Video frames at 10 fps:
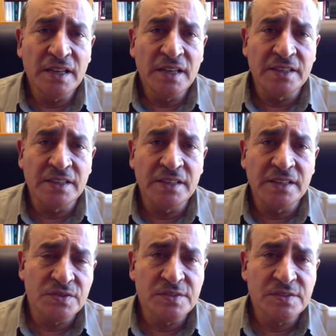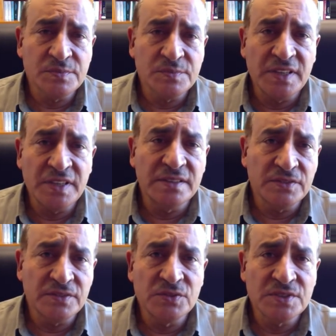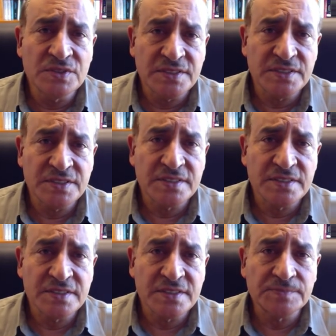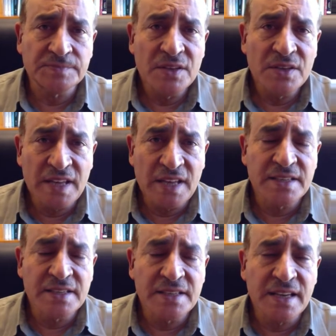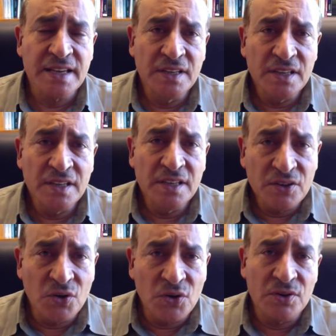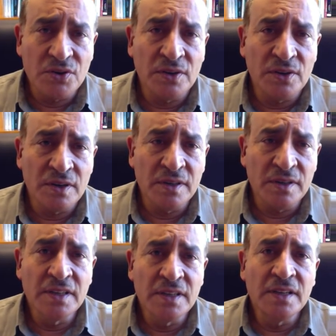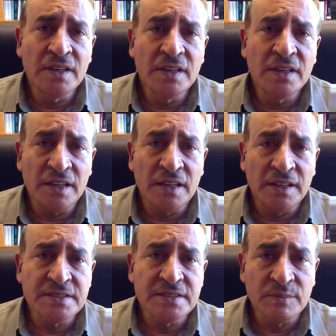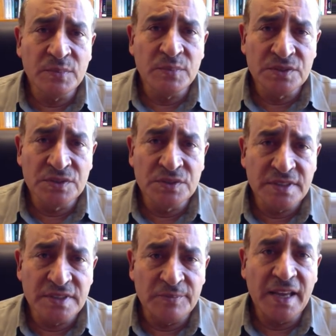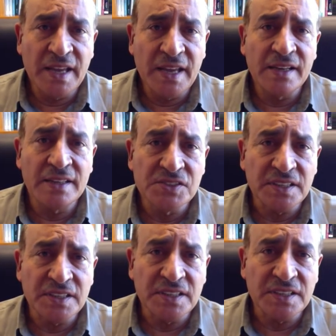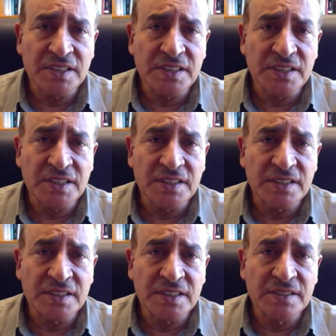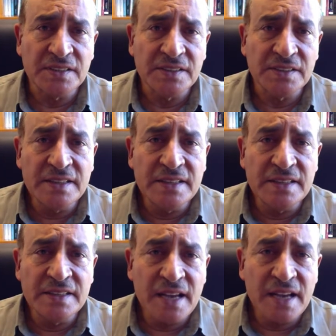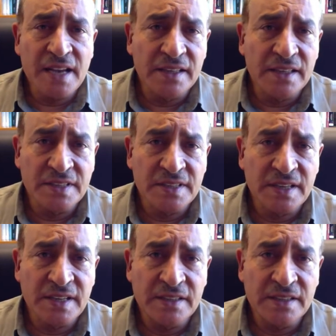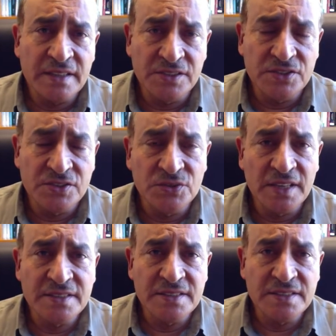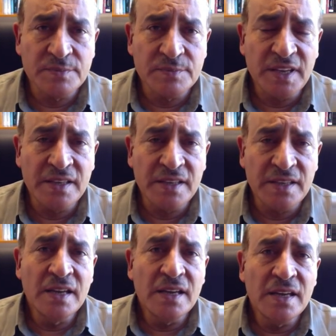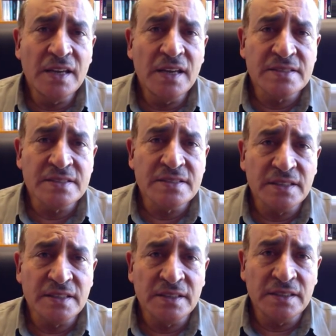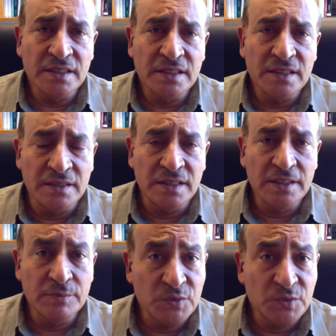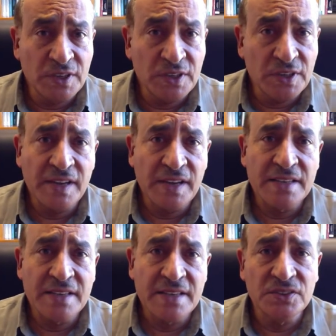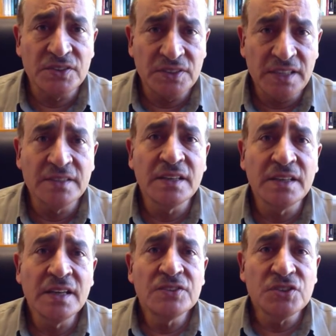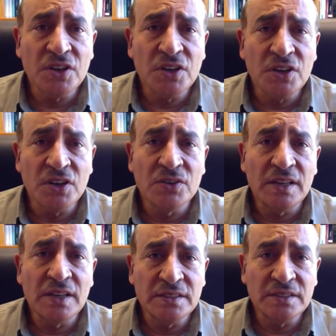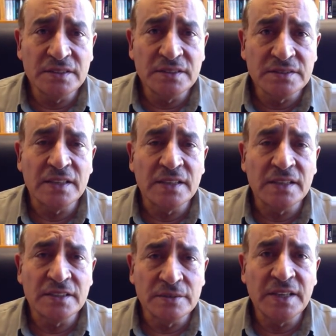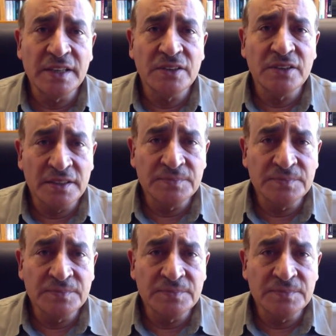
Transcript: speed reducer system. So that's kind of core nuts and bolts of mechanical engineering. And then the second course that I teach, 296B, is a little bit more advanced. So you need to know a little bit on